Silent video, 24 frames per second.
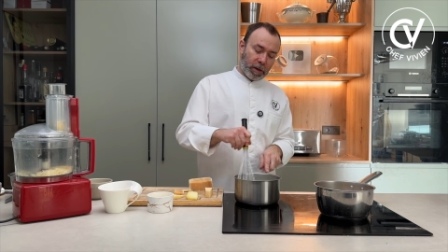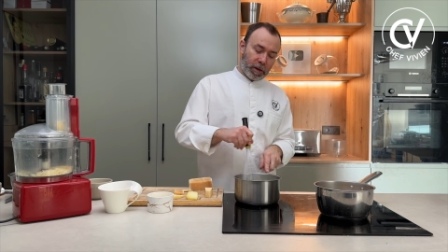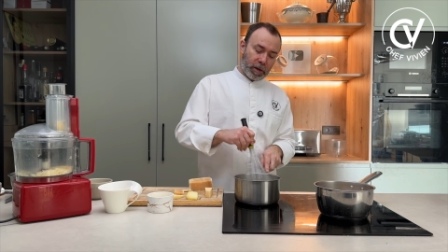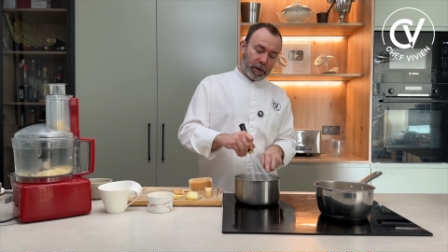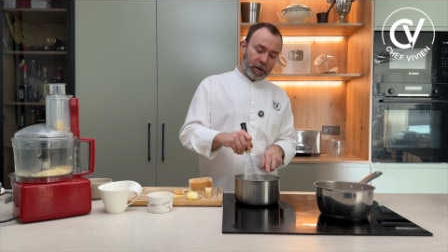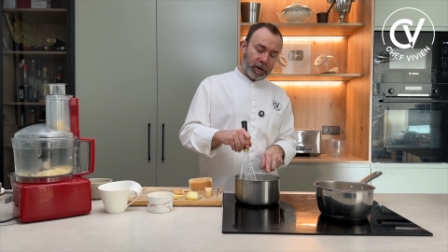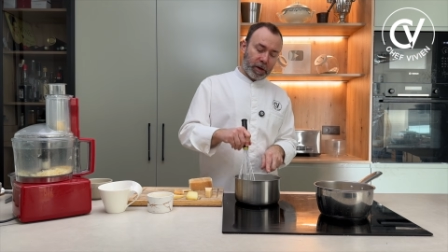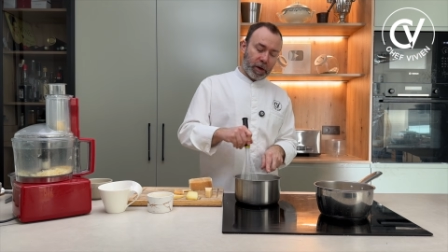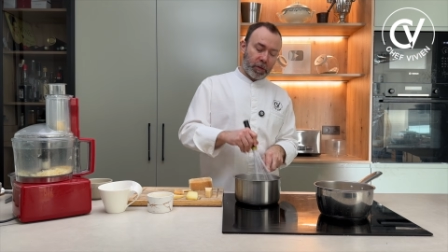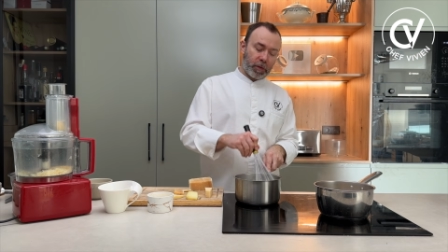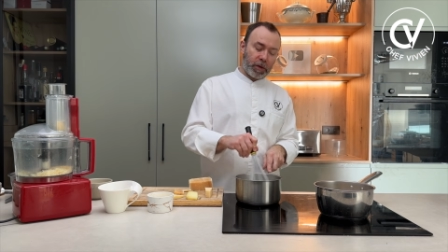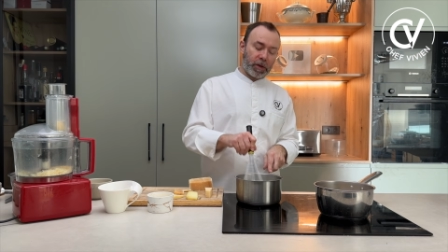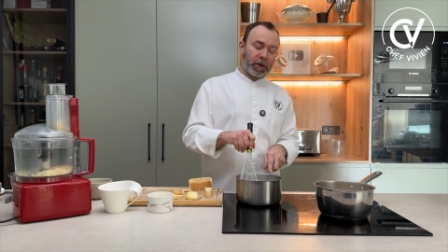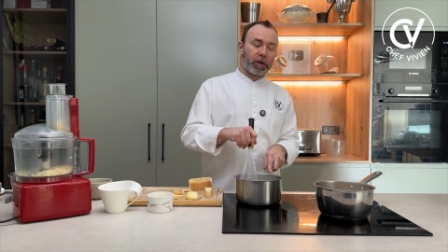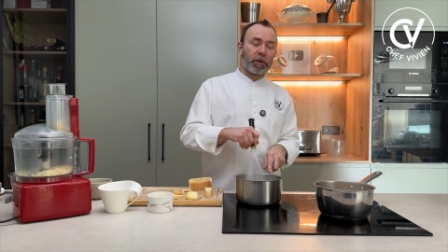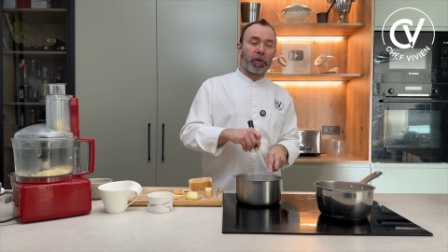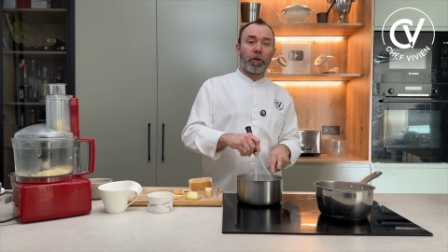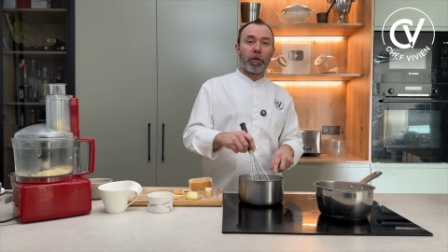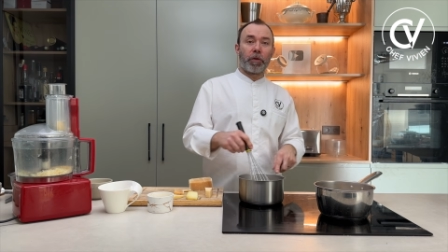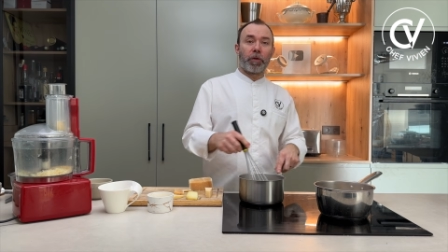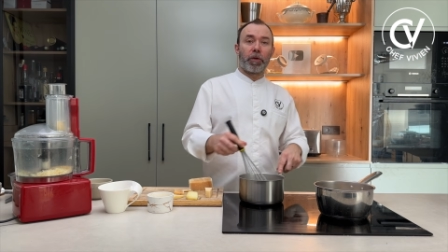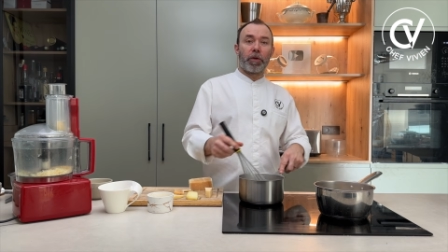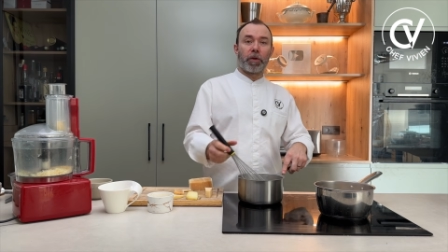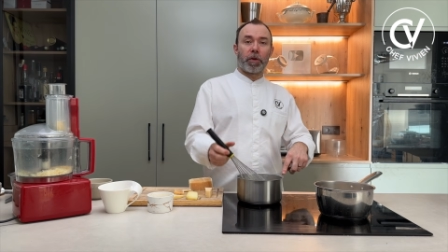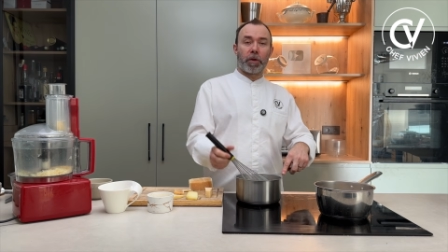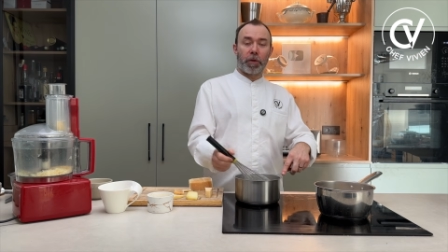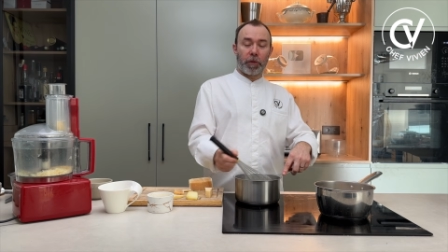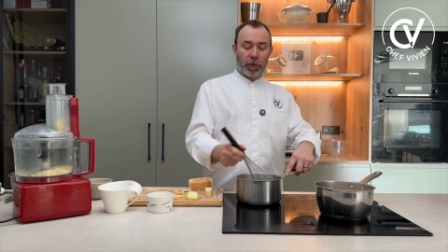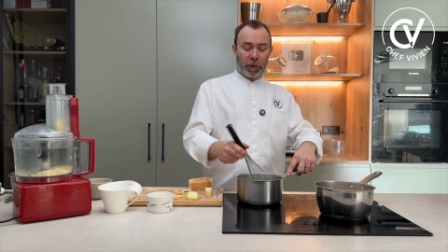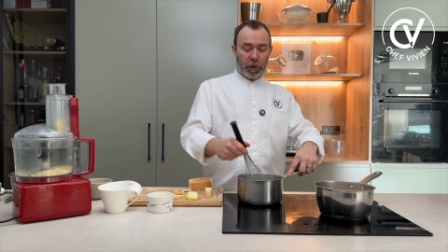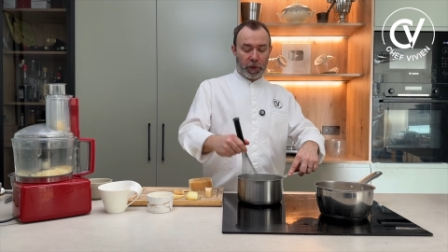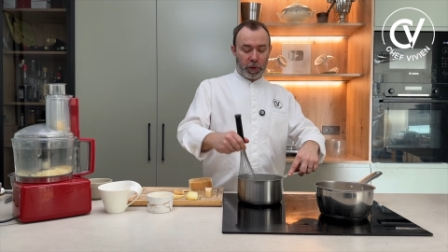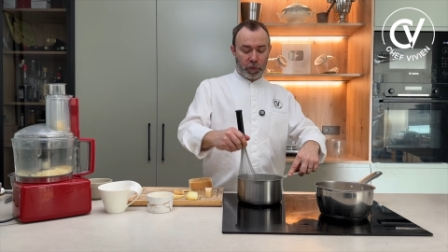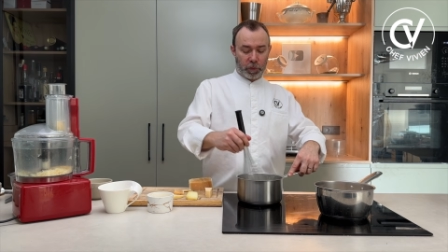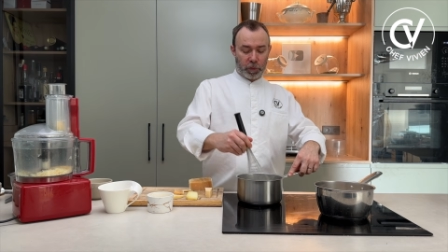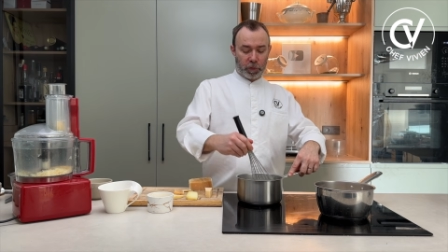there is
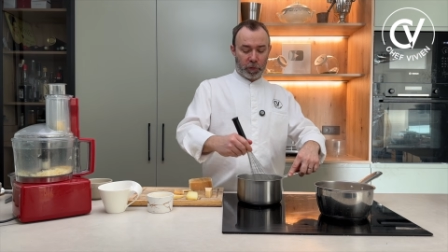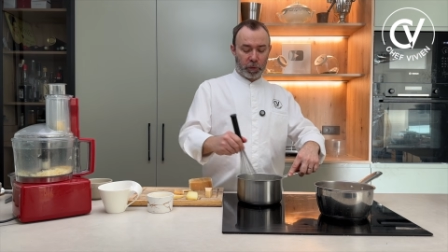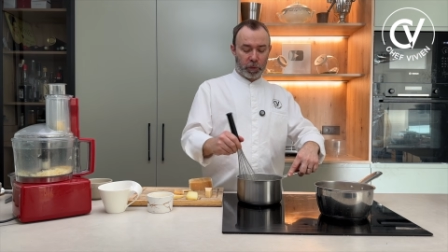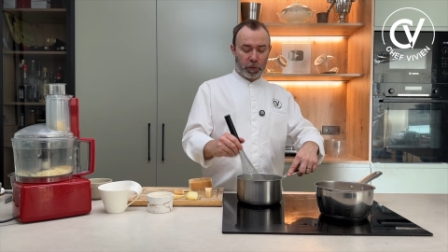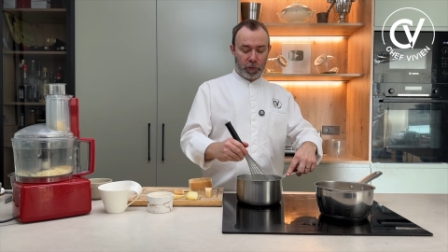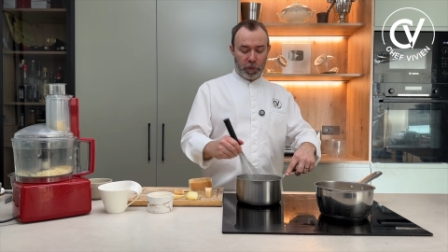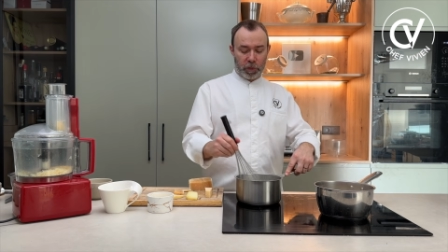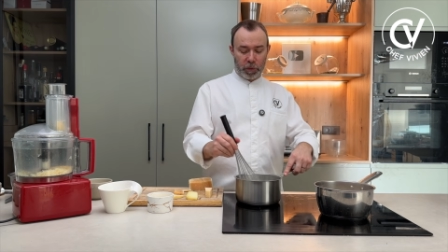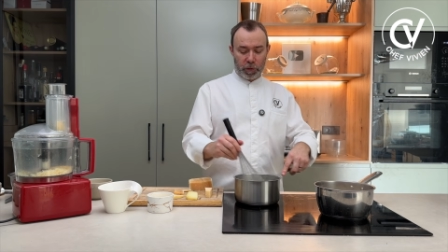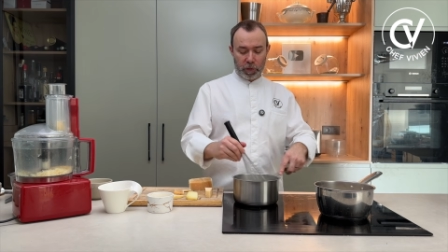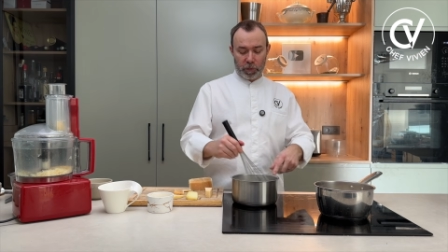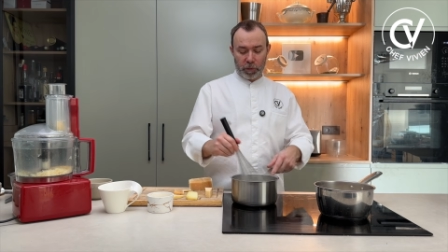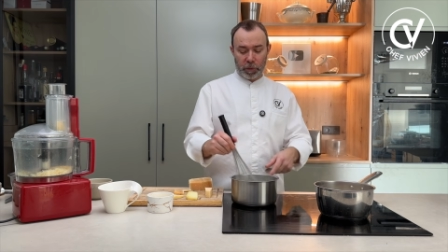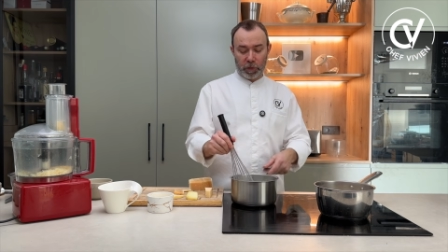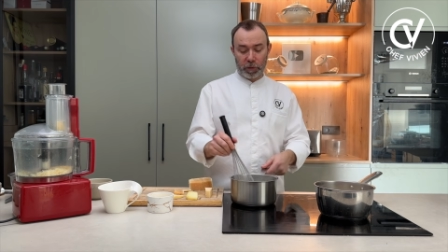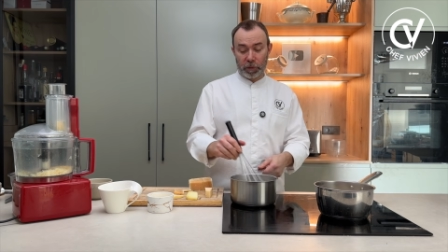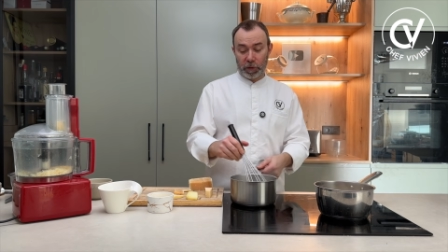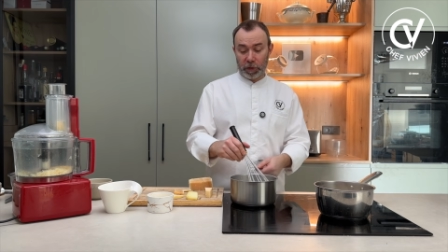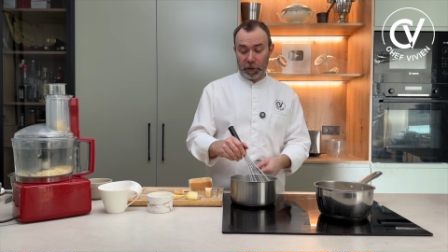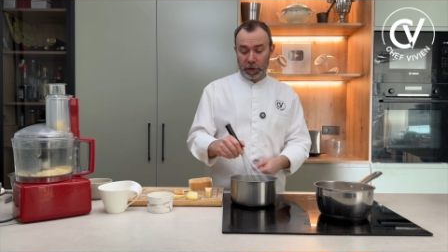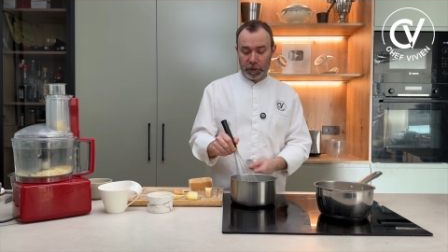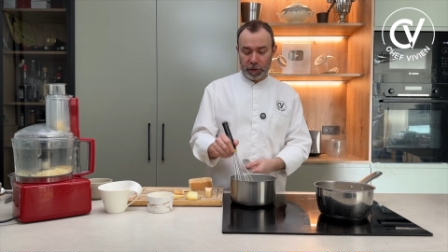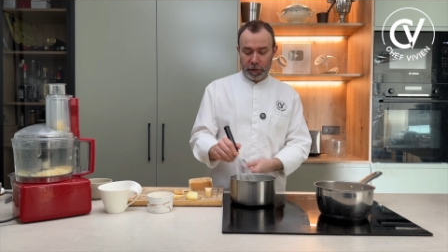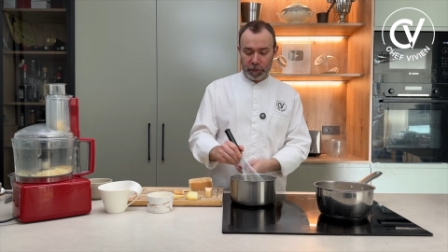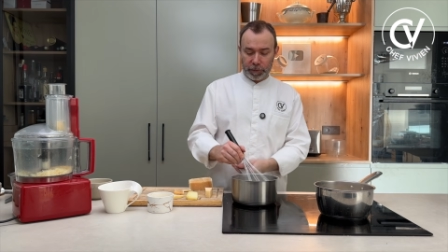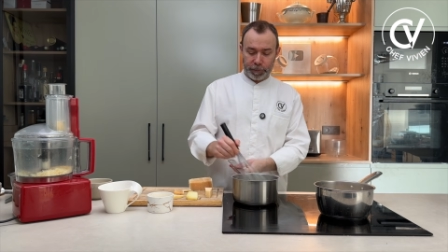nothing to do with this.